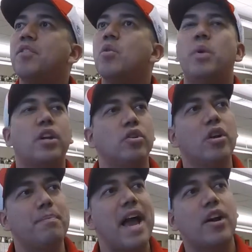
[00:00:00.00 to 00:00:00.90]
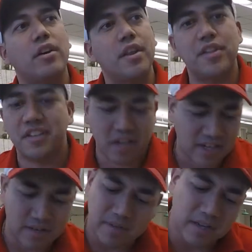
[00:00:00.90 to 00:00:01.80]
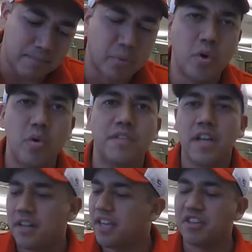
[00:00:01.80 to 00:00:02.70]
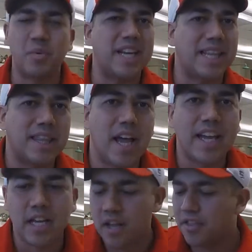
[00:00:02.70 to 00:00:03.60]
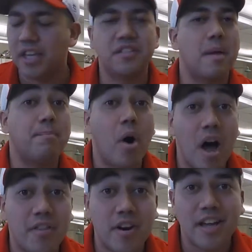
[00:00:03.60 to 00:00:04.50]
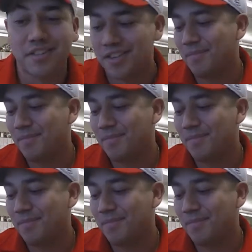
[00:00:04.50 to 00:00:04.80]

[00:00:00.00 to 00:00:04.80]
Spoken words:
we could look back on the things that need to be improved, things we didn't like, things that bothered us,